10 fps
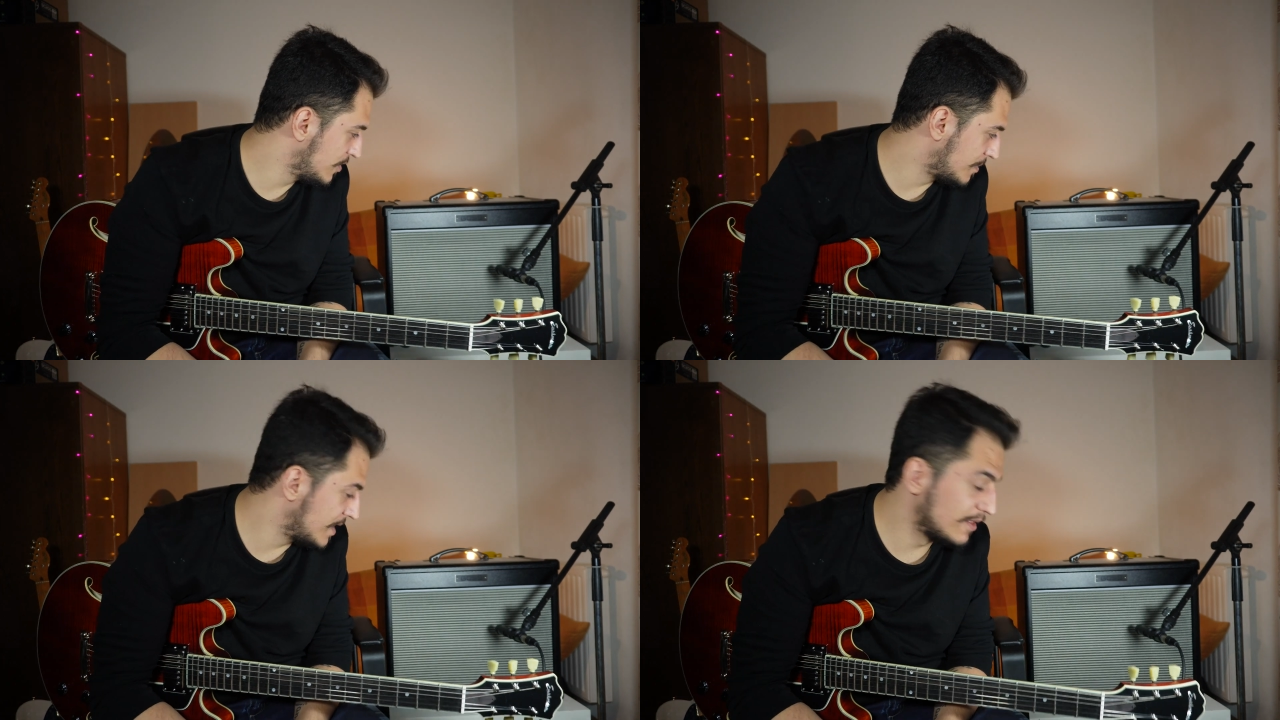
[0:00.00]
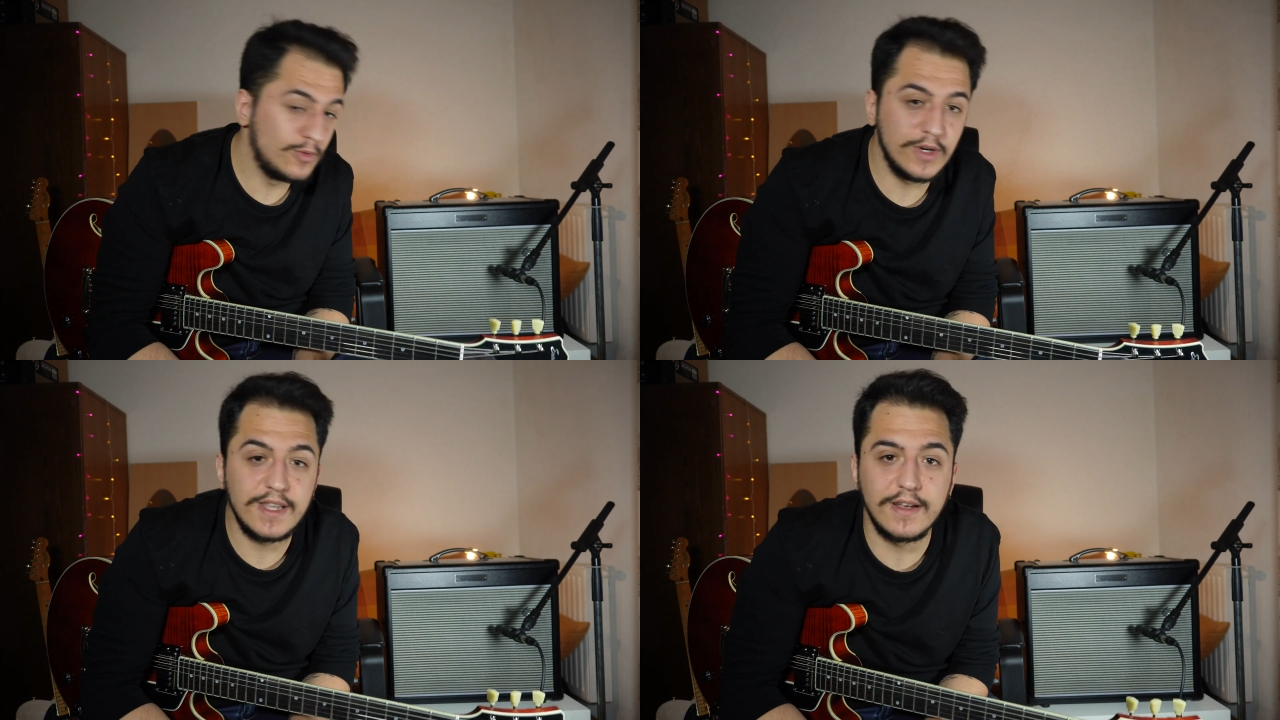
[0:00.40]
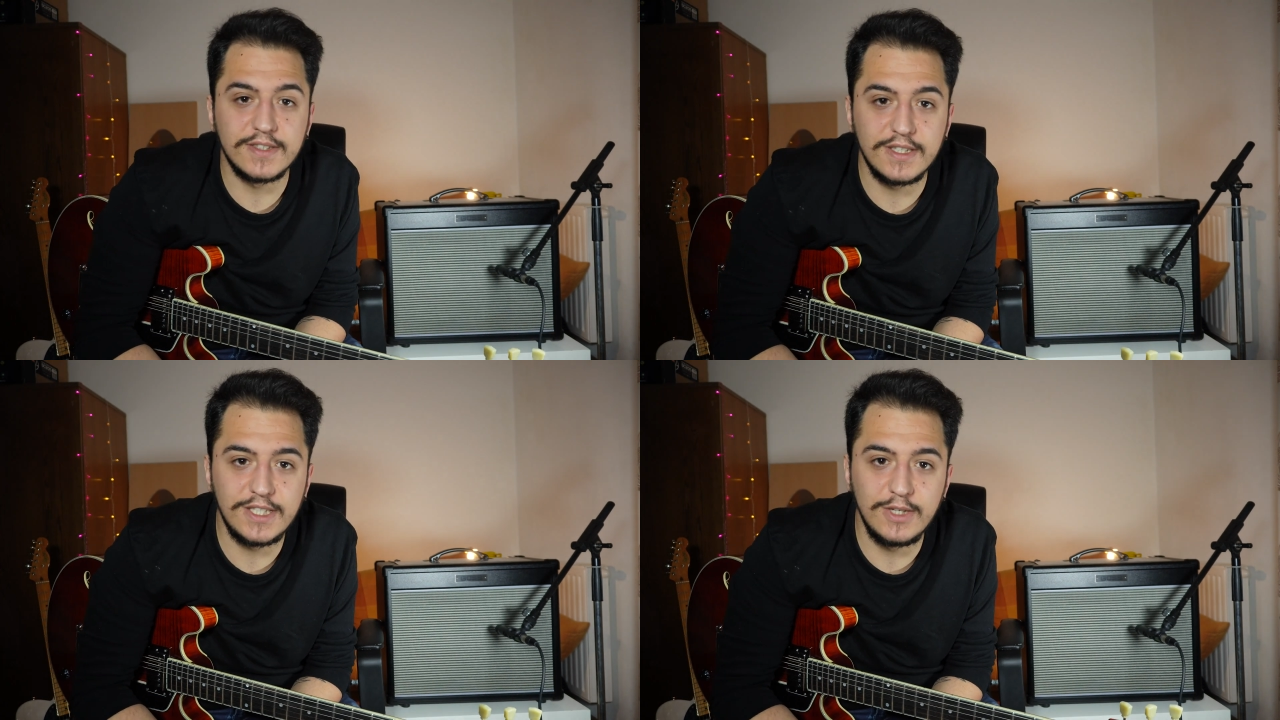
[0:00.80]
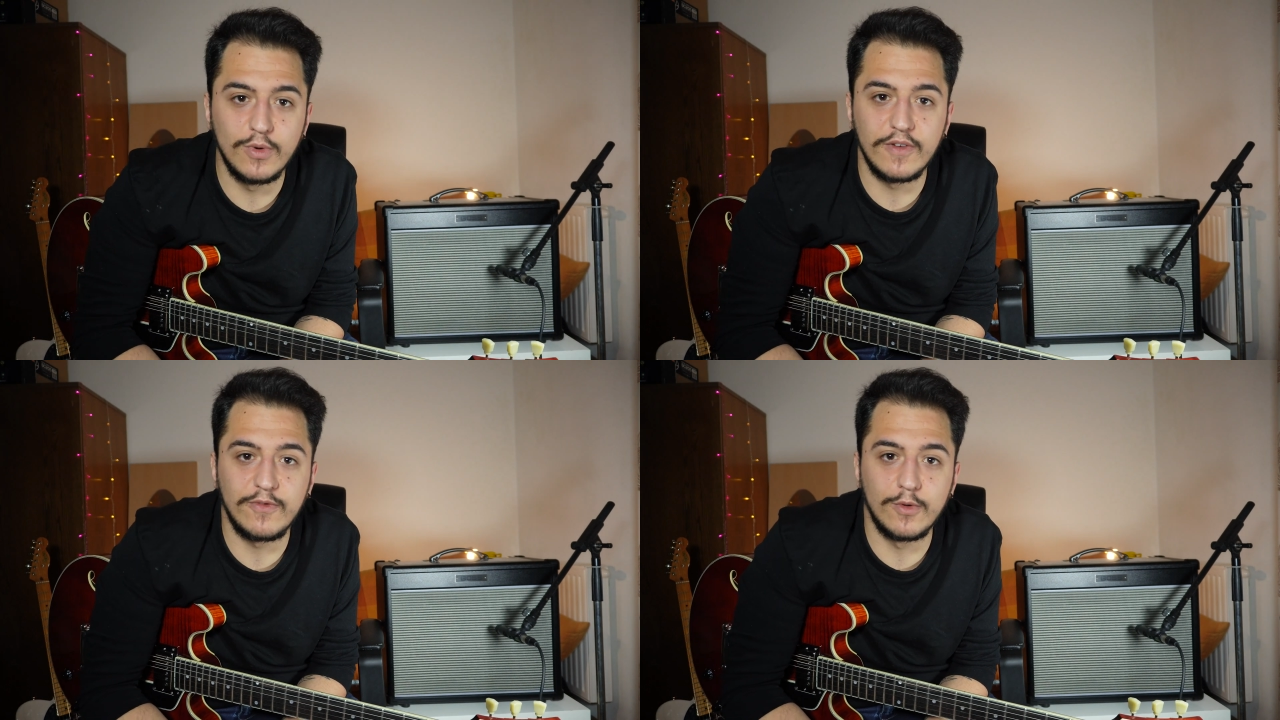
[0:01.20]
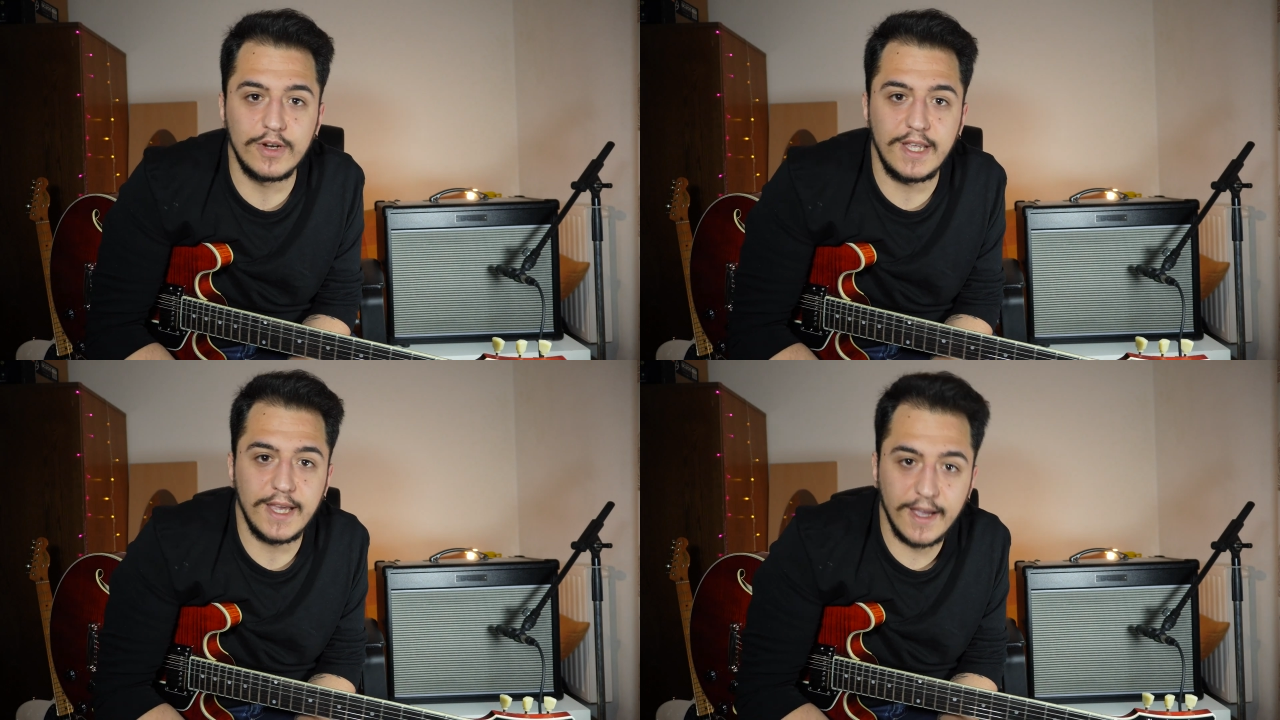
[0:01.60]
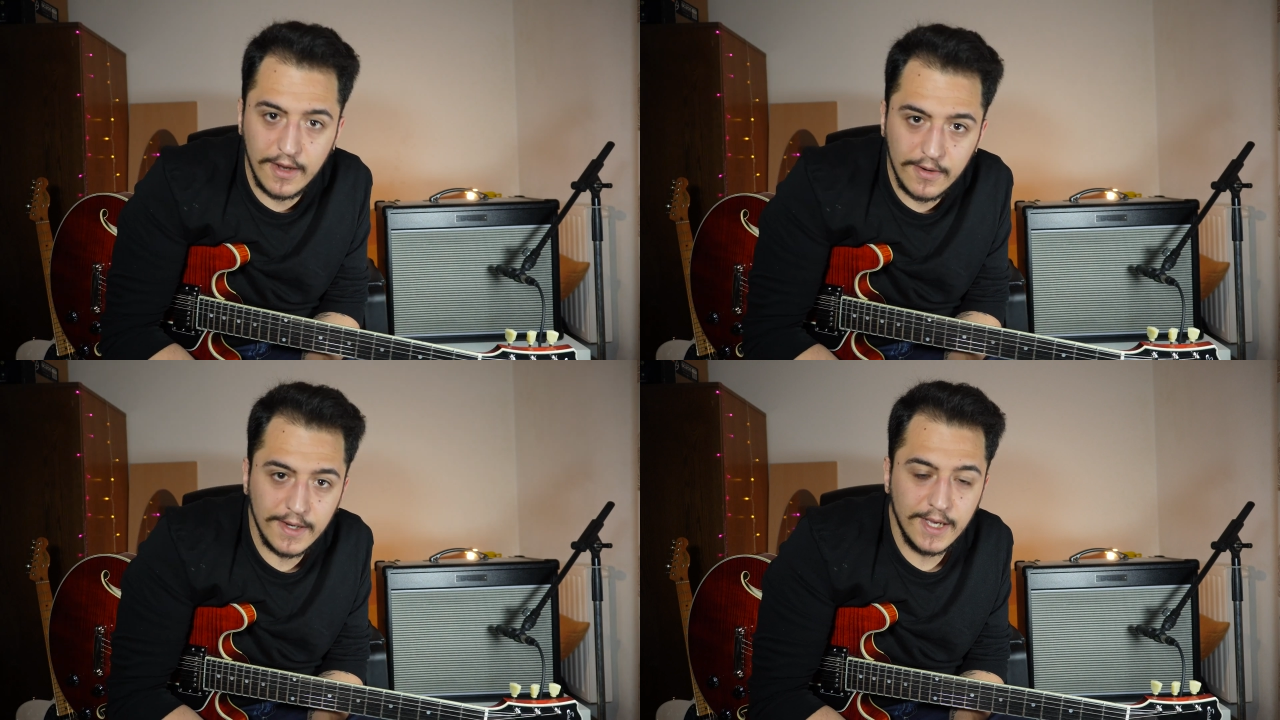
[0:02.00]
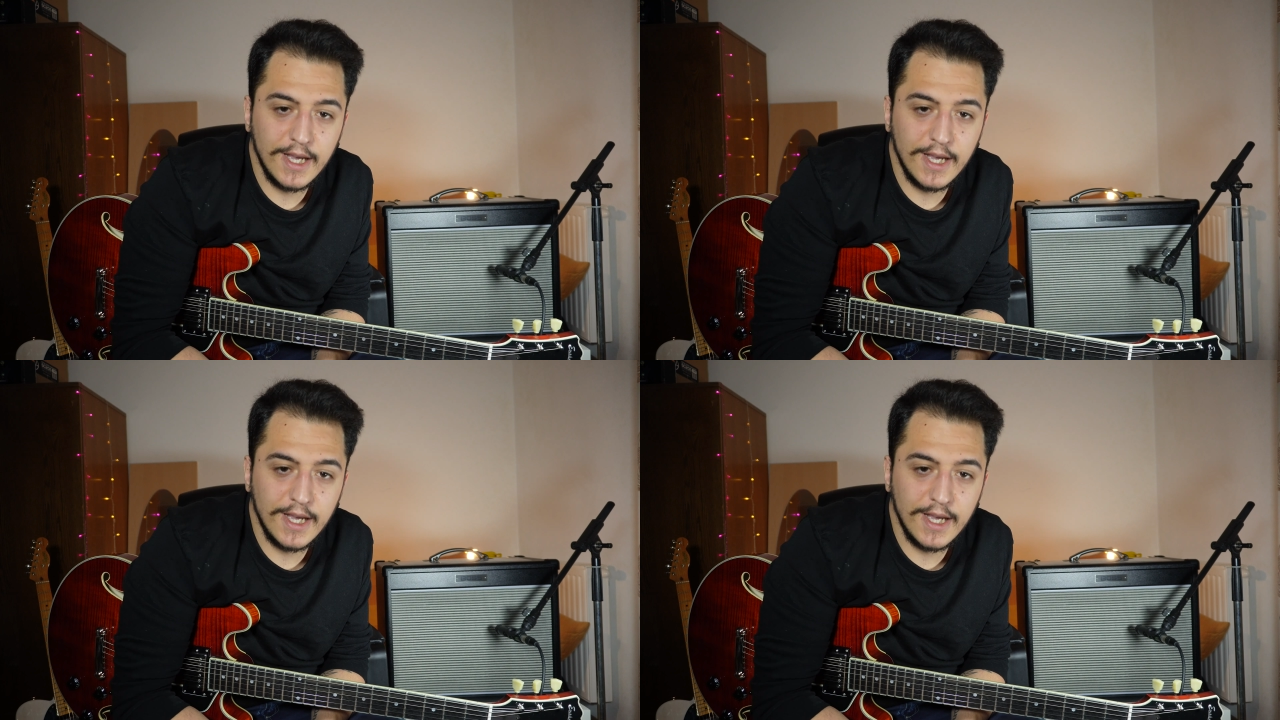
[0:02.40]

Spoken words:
with my Lewitt LCT 140 Air,